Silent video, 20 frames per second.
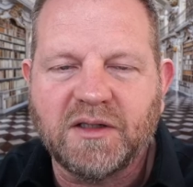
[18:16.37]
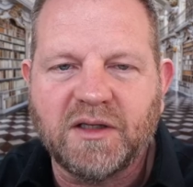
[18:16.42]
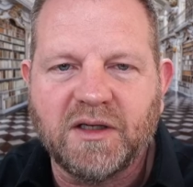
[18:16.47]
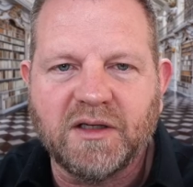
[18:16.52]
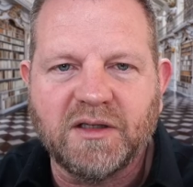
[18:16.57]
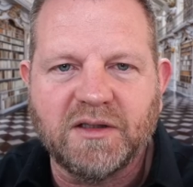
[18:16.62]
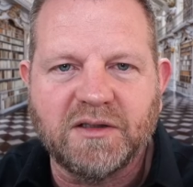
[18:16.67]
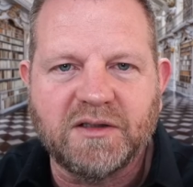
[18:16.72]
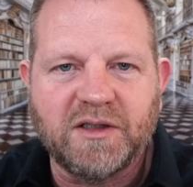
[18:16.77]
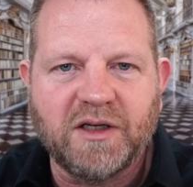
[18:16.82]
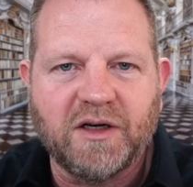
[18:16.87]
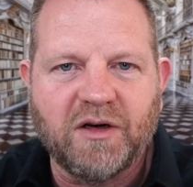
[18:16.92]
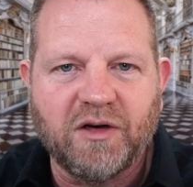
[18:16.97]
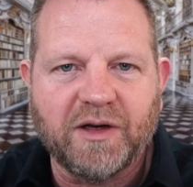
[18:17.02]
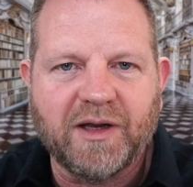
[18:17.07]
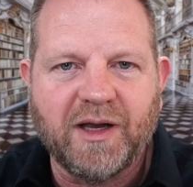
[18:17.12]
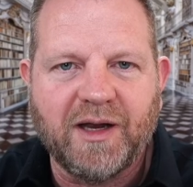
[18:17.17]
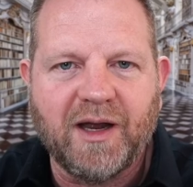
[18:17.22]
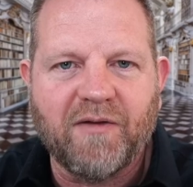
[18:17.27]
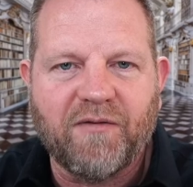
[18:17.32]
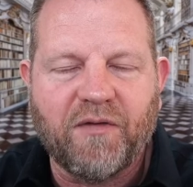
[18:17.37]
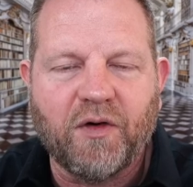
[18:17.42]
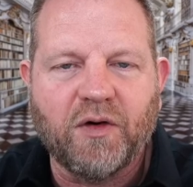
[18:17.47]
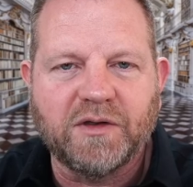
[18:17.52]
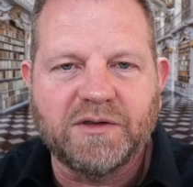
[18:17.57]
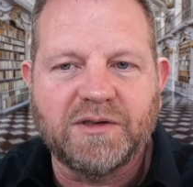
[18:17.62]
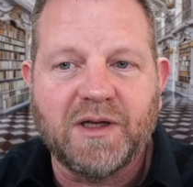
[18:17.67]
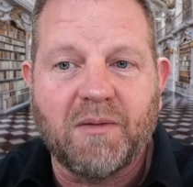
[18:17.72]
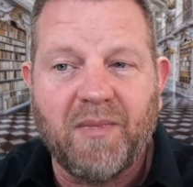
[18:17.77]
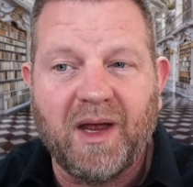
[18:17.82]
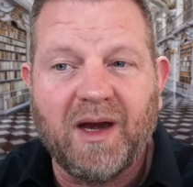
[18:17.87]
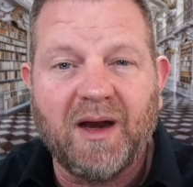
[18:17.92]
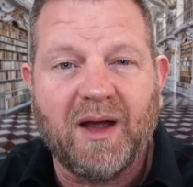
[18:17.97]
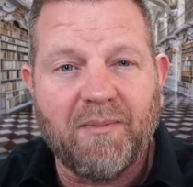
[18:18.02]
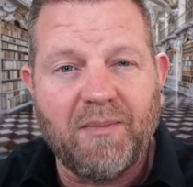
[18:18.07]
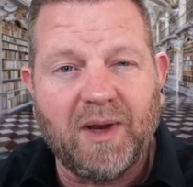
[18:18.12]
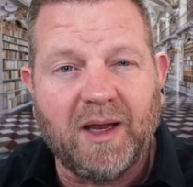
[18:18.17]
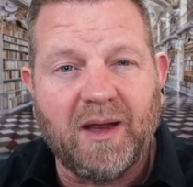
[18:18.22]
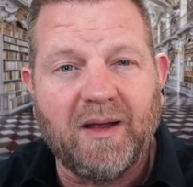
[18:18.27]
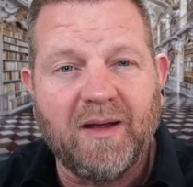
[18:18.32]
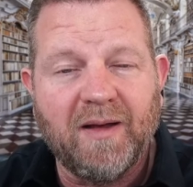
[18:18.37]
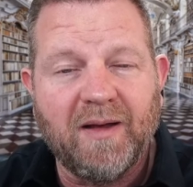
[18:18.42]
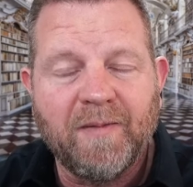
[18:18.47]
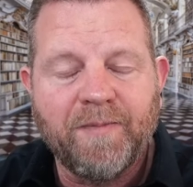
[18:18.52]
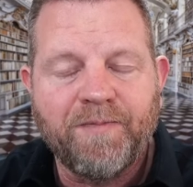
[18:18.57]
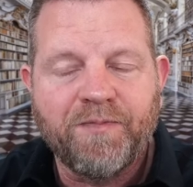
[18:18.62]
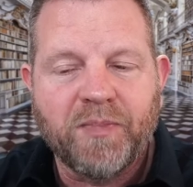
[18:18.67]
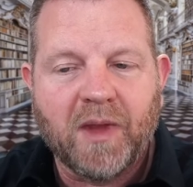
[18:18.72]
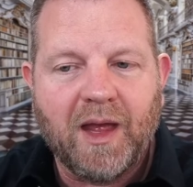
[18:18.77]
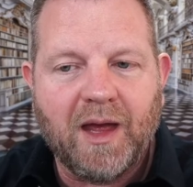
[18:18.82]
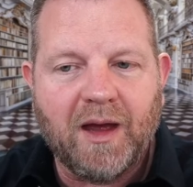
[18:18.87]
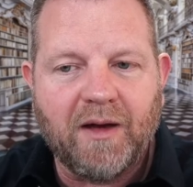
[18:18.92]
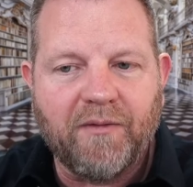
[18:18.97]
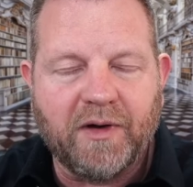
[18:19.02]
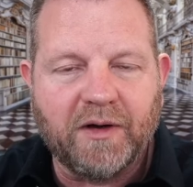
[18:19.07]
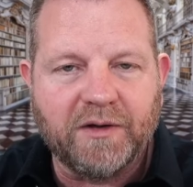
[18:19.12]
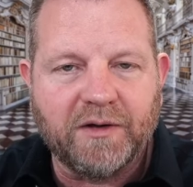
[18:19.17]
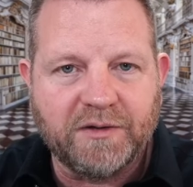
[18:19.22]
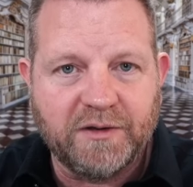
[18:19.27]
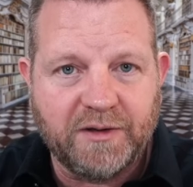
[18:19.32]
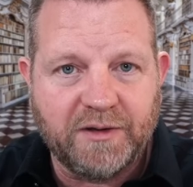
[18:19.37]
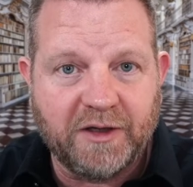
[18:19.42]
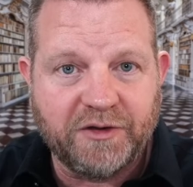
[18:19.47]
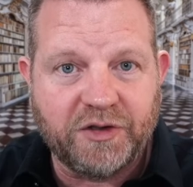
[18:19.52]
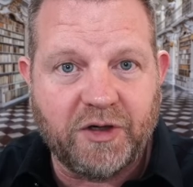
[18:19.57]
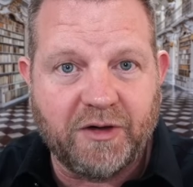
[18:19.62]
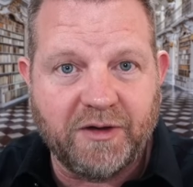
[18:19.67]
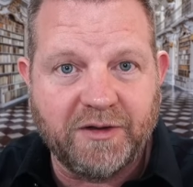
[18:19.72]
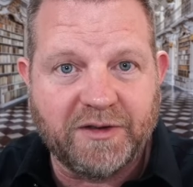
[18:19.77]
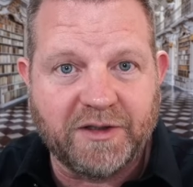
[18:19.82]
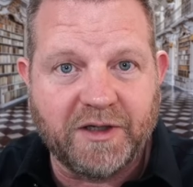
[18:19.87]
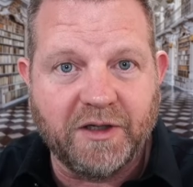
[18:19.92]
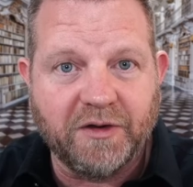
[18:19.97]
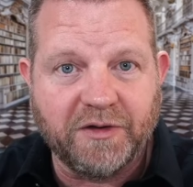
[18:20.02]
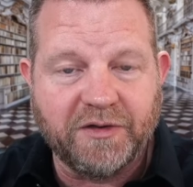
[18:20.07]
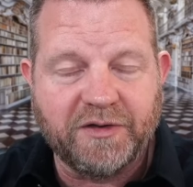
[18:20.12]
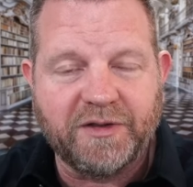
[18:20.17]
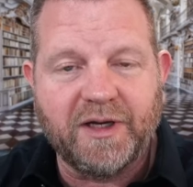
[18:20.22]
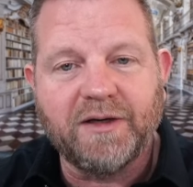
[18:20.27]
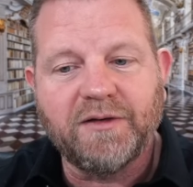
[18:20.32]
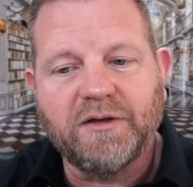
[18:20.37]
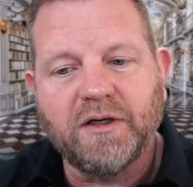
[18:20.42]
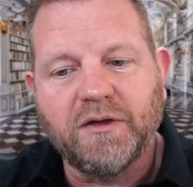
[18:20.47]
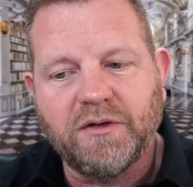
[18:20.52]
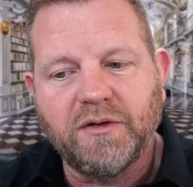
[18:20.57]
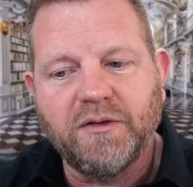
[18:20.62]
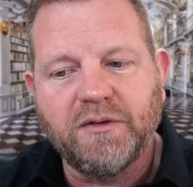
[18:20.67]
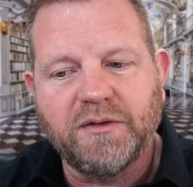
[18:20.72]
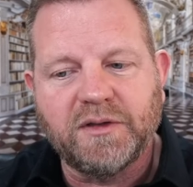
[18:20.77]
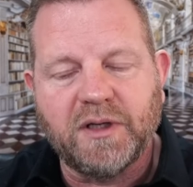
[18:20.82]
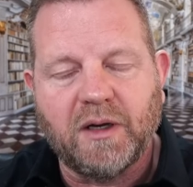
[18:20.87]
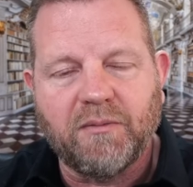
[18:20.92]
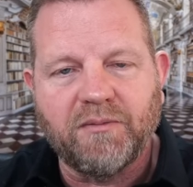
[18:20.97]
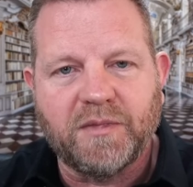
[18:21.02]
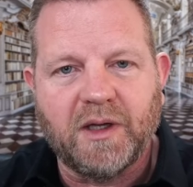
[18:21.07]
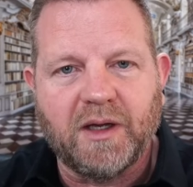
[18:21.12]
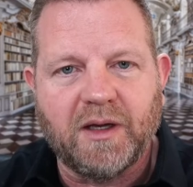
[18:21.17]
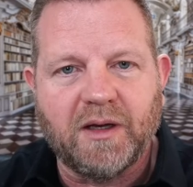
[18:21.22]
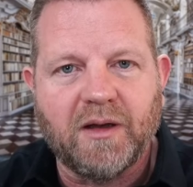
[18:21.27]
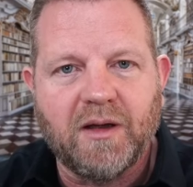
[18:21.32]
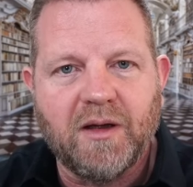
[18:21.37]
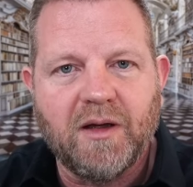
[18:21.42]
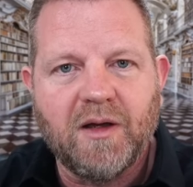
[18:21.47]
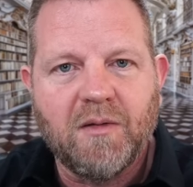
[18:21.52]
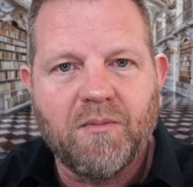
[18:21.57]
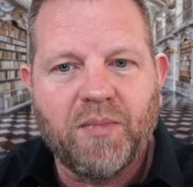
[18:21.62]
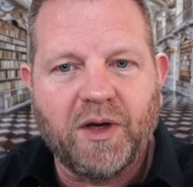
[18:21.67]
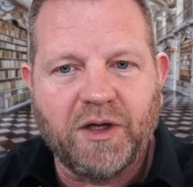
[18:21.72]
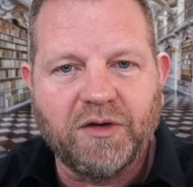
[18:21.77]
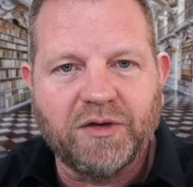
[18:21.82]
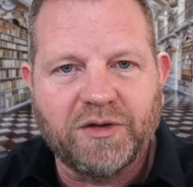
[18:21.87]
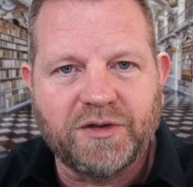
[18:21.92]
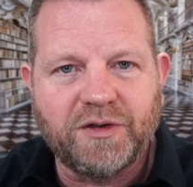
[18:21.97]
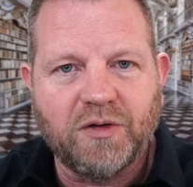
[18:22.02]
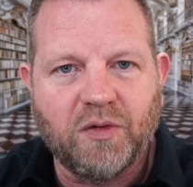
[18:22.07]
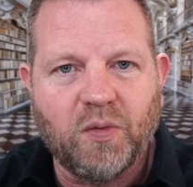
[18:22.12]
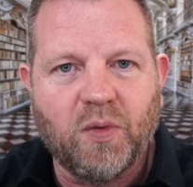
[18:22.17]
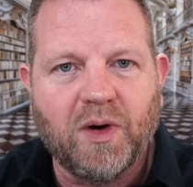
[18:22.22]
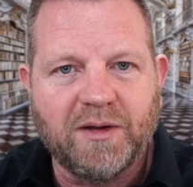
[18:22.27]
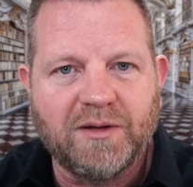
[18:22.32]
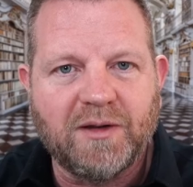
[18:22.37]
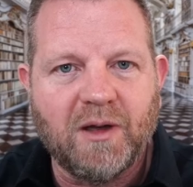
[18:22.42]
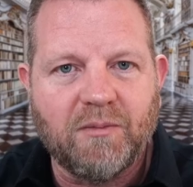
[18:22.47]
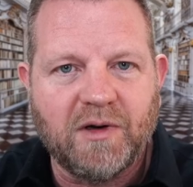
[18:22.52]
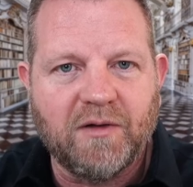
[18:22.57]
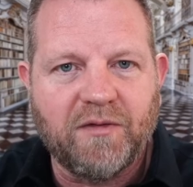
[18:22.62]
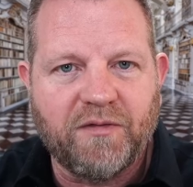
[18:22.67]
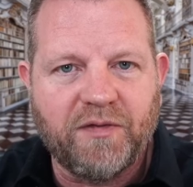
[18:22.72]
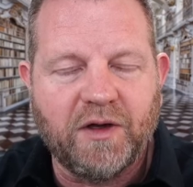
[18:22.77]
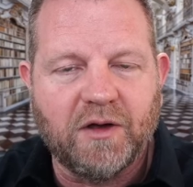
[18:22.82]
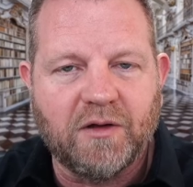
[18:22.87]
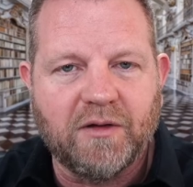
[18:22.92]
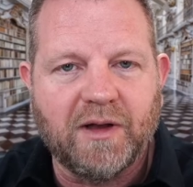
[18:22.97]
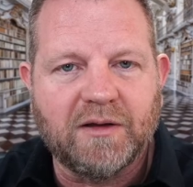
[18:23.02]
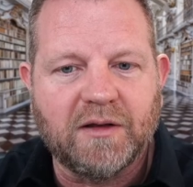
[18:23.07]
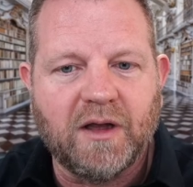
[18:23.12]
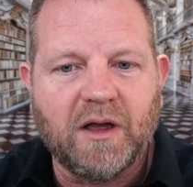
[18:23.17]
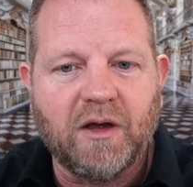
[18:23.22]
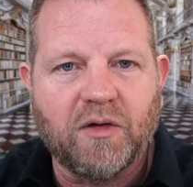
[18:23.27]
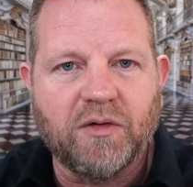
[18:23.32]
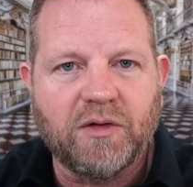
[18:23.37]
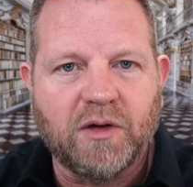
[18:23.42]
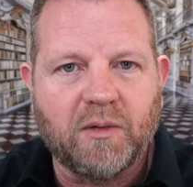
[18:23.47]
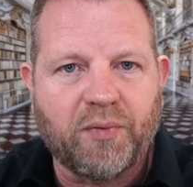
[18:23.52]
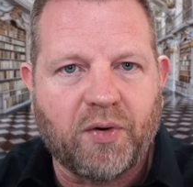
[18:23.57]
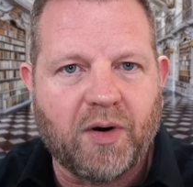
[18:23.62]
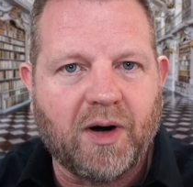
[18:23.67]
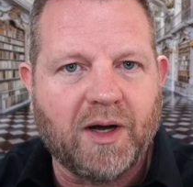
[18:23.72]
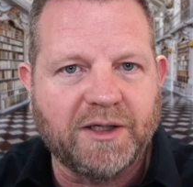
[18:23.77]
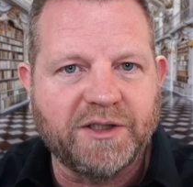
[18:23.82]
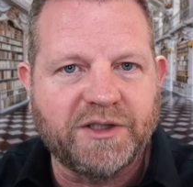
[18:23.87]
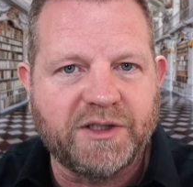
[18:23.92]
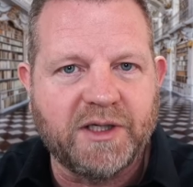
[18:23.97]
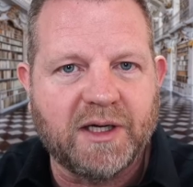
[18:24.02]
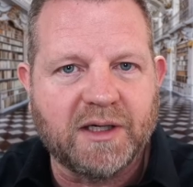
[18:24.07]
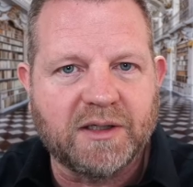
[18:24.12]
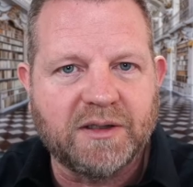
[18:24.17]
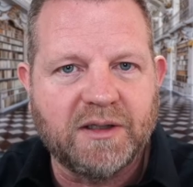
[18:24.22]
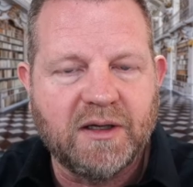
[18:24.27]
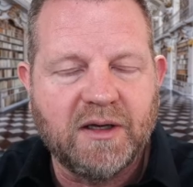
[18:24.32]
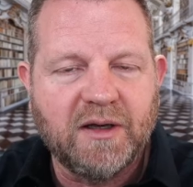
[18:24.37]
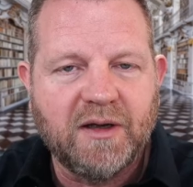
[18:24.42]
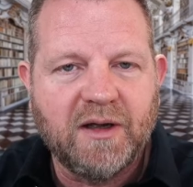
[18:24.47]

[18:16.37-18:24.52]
Is you're looking at folks that may not be have a necessarily skill set to do something, but you still want them to feel like they own the project.